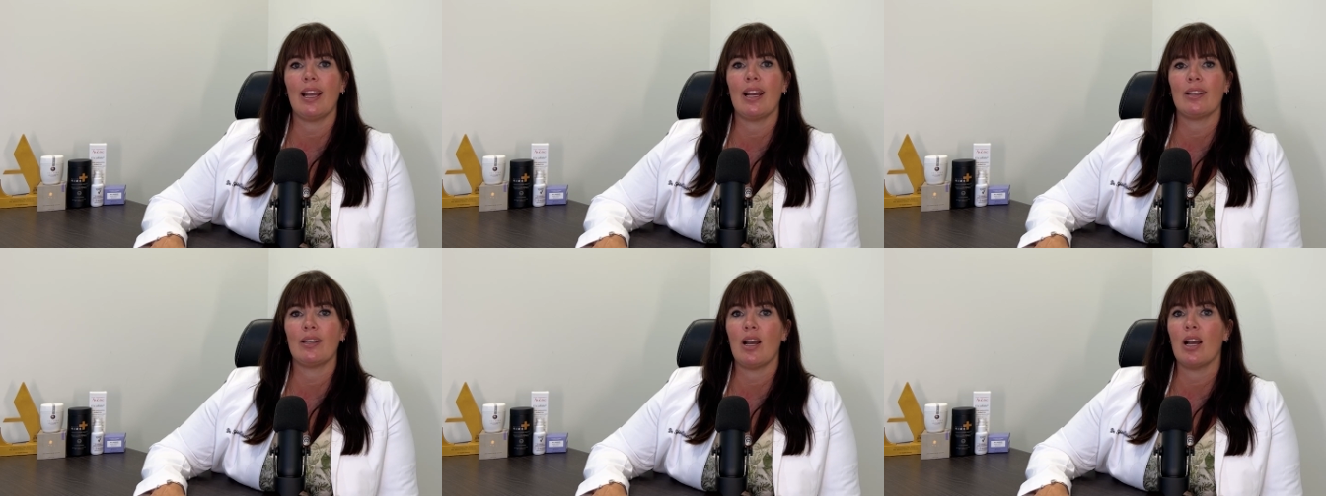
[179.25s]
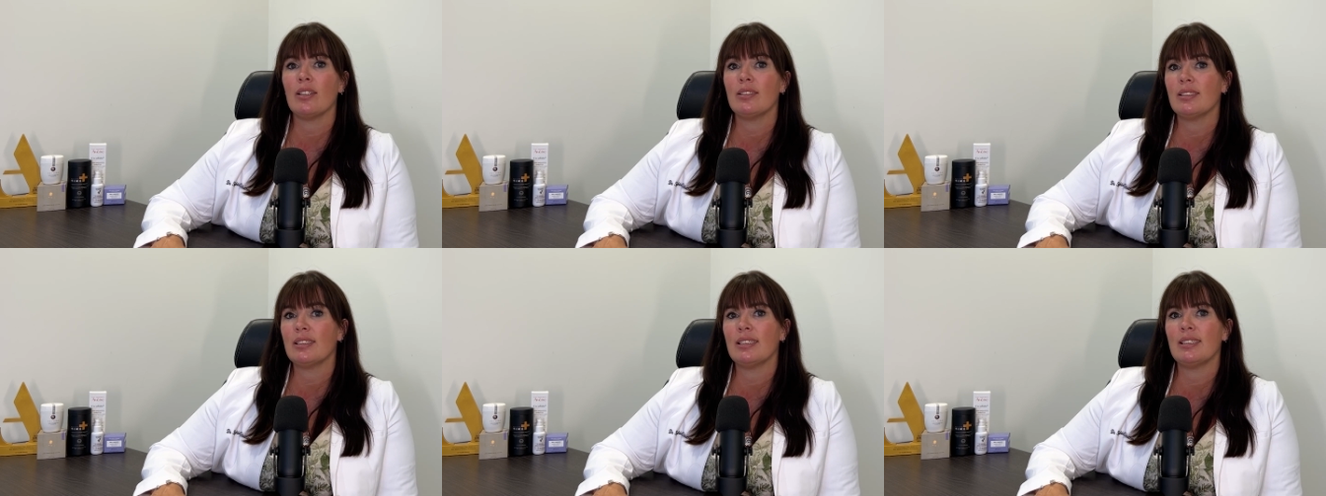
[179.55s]
and
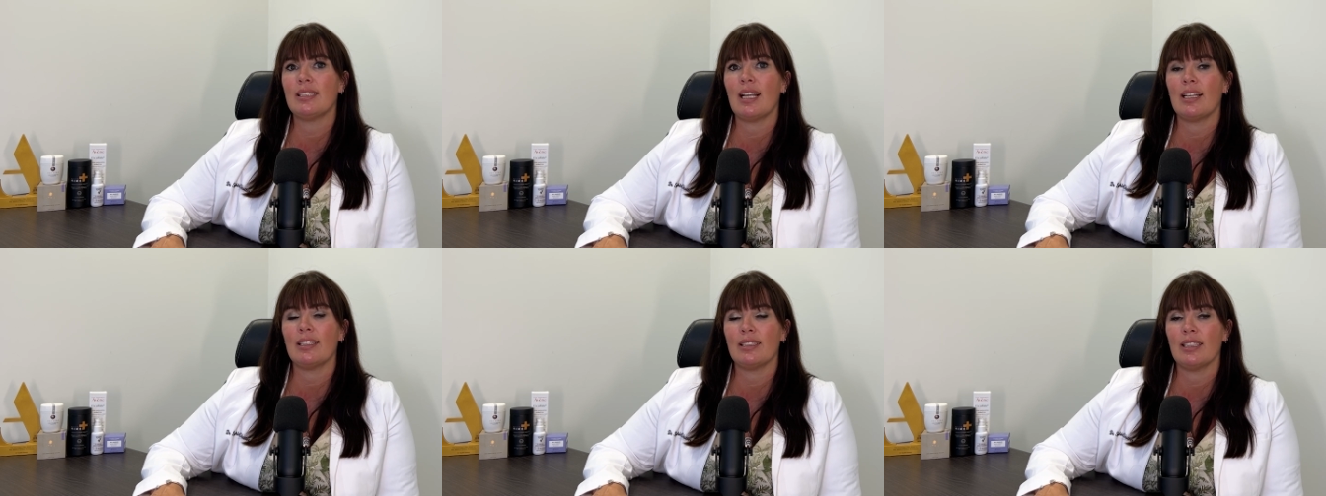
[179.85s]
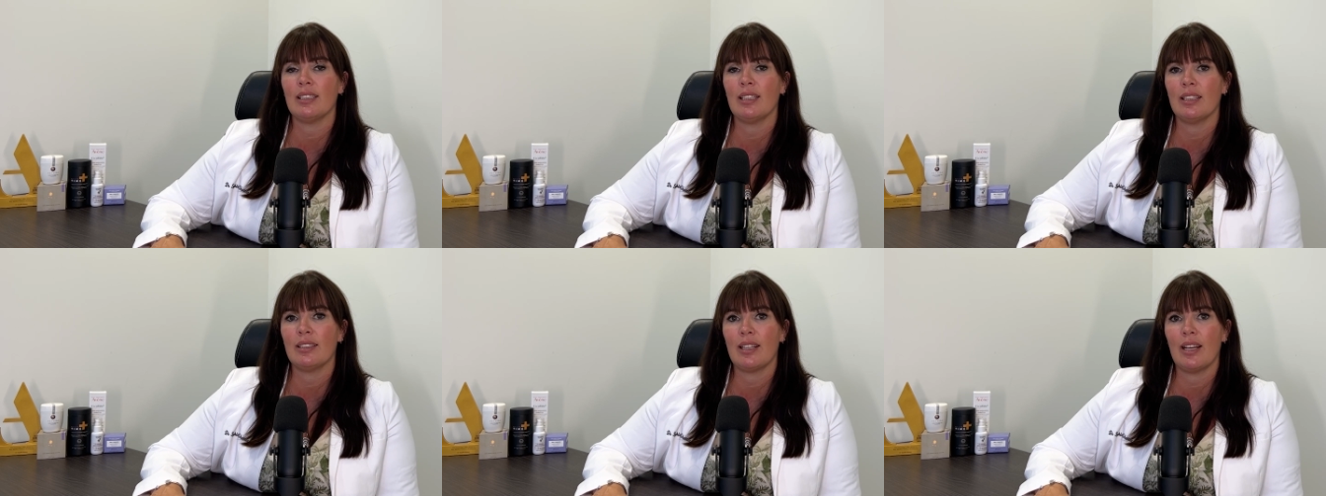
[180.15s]

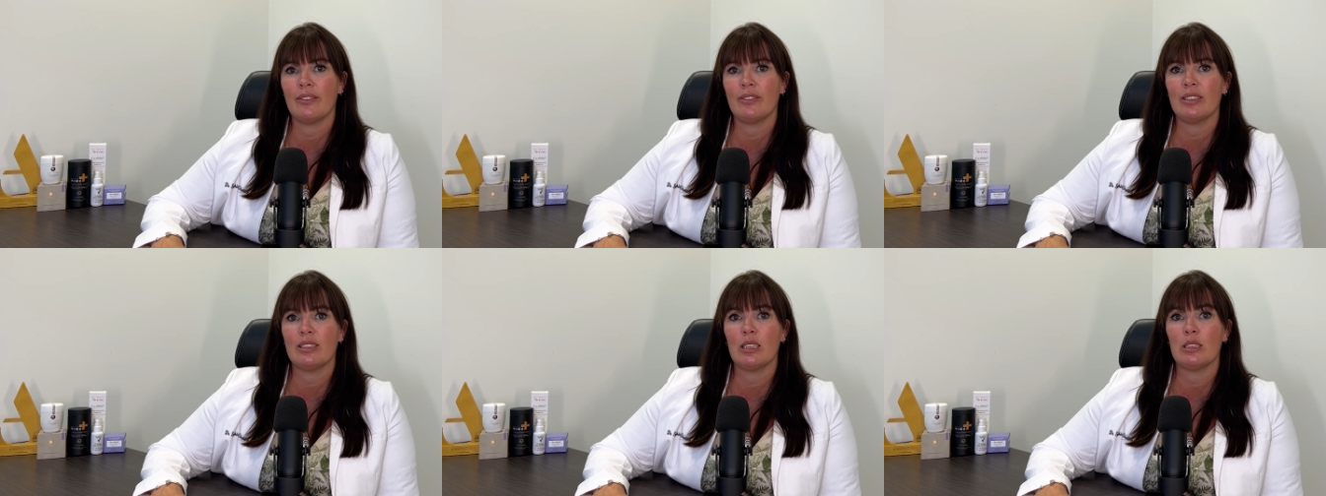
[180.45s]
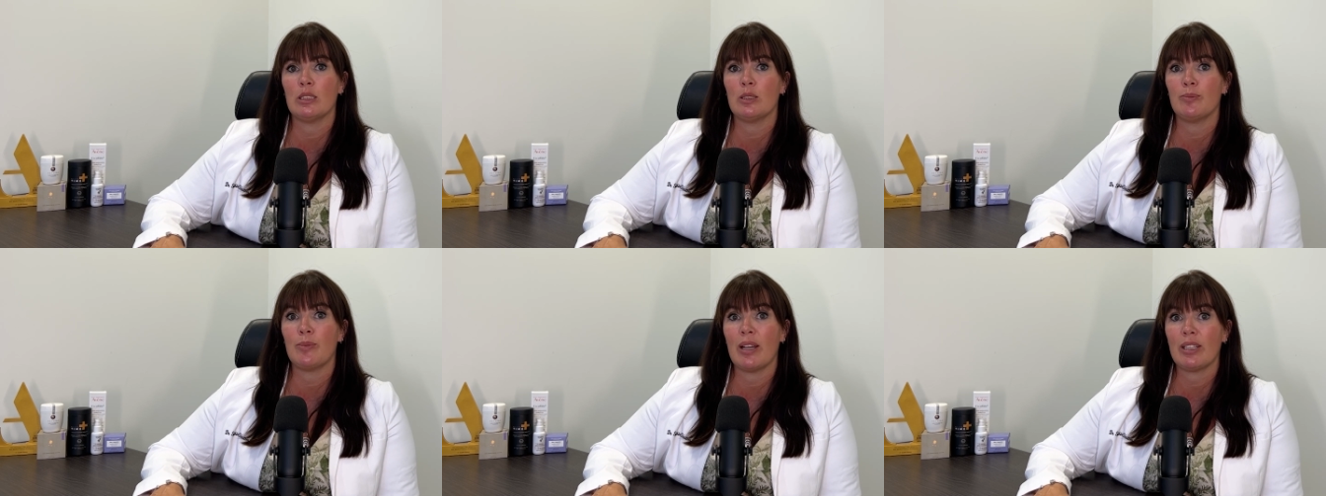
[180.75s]
understanding that there is a
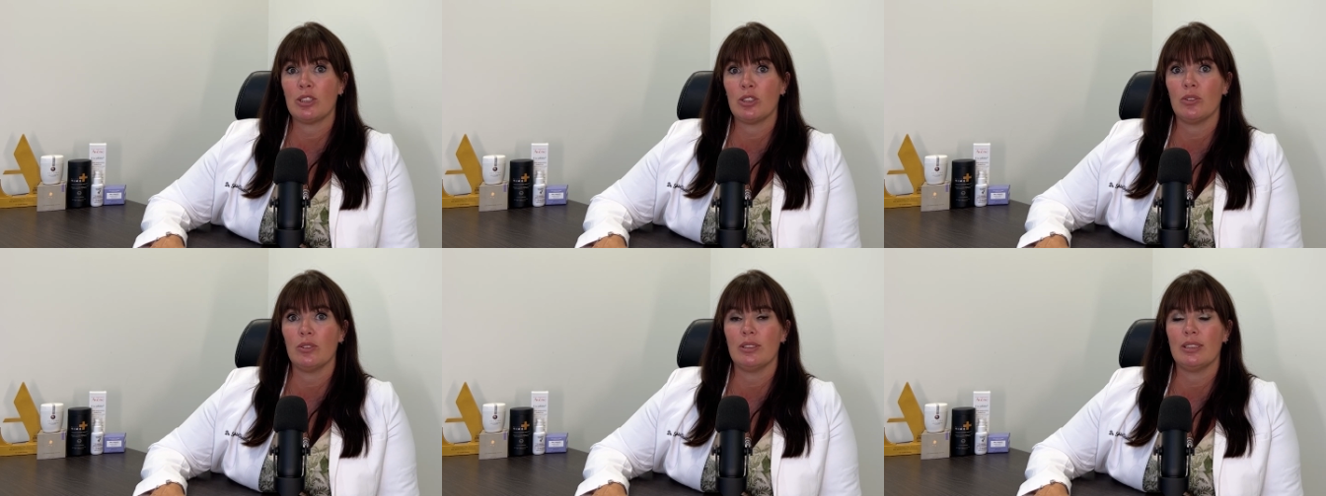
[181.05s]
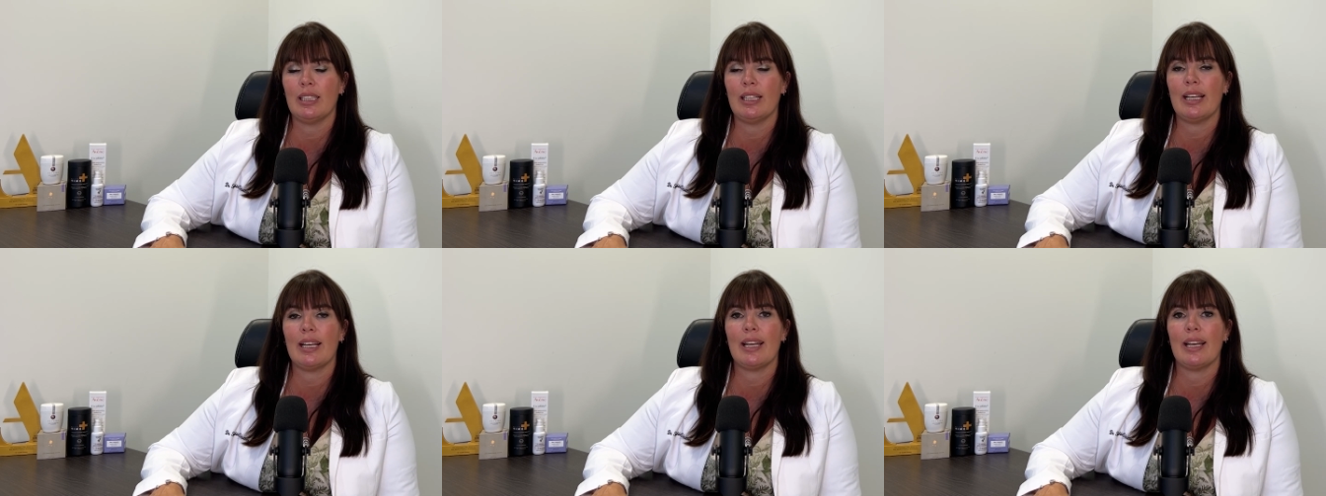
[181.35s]

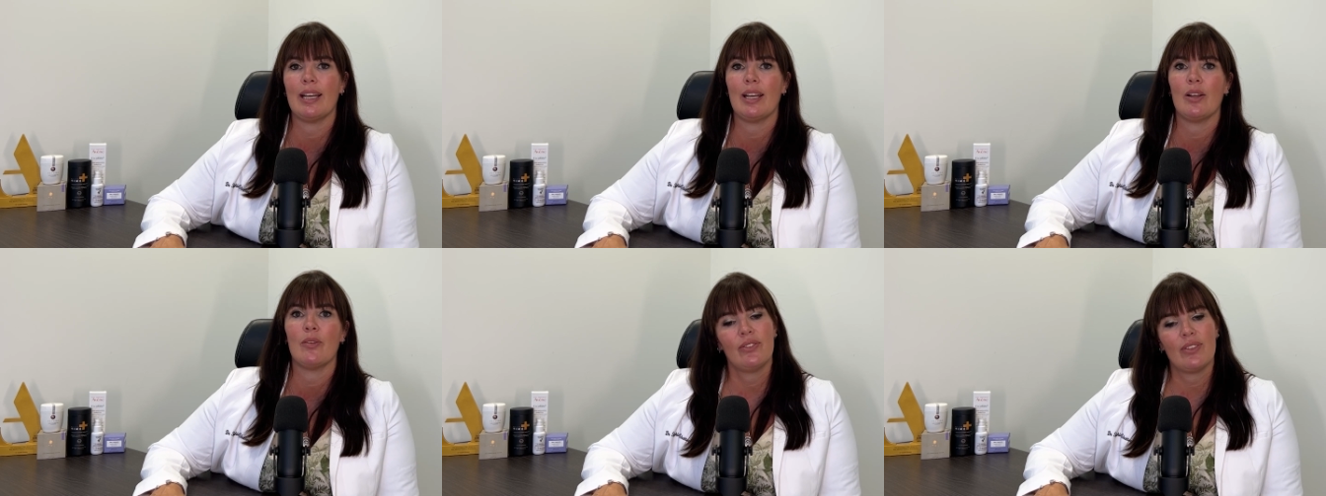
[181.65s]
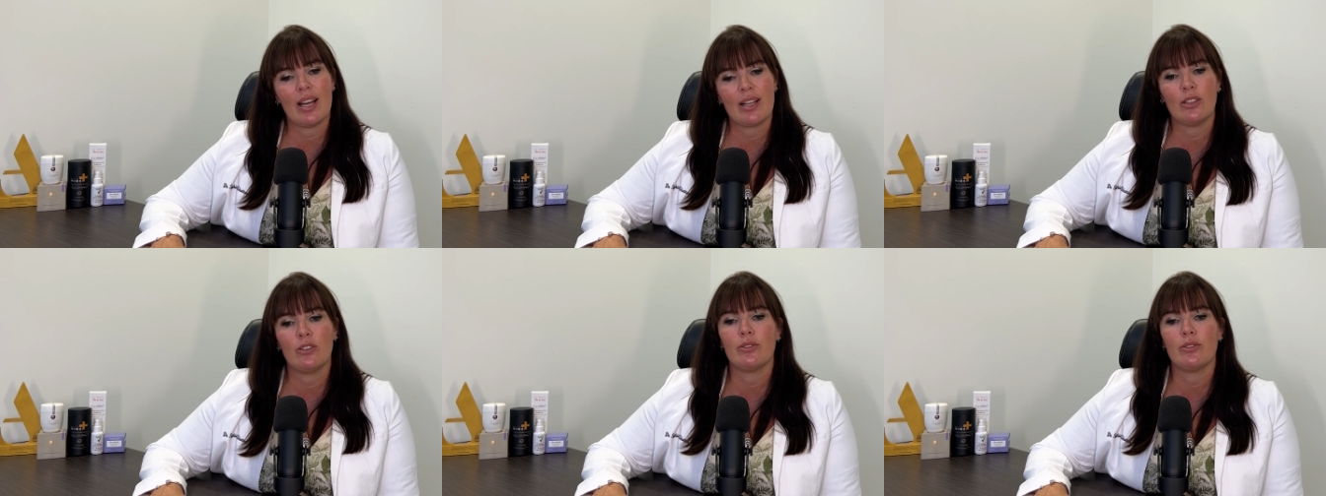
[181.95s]
specialty here, then